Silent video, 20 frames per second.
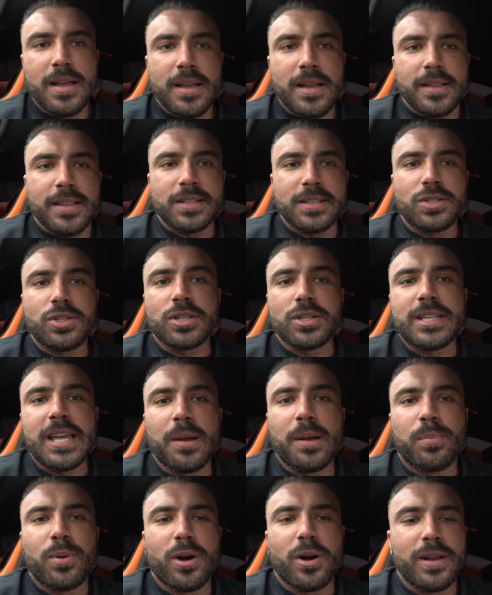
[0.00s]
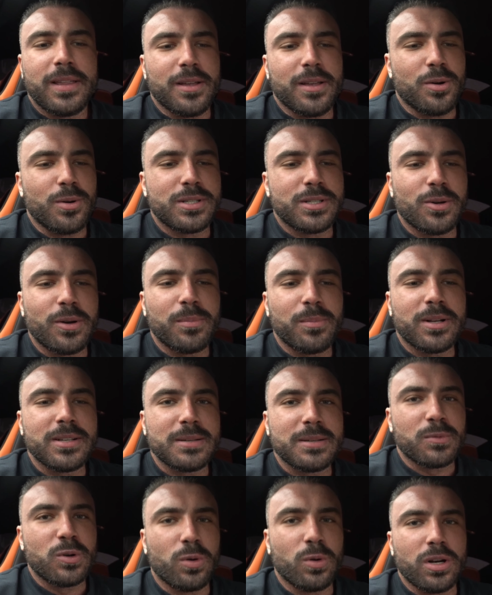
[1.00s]
This is just temporary though, it's only because
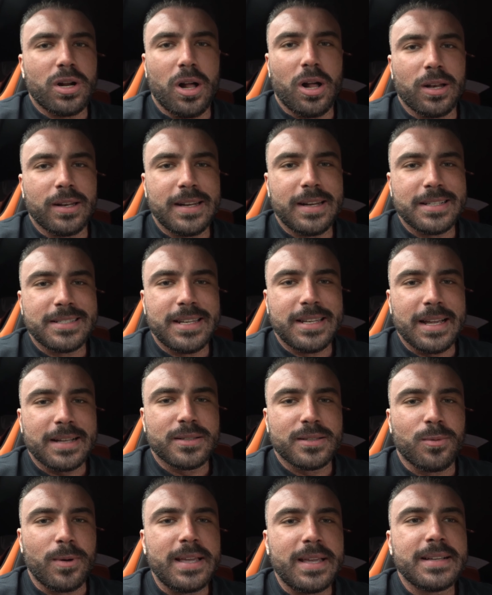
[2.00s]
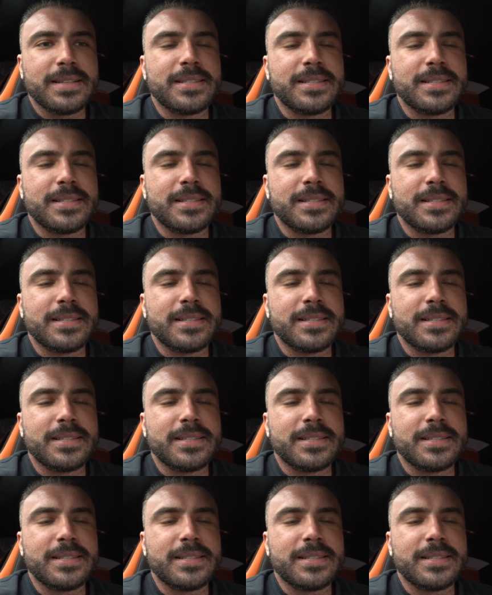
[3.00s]
I'm going on holidays next week,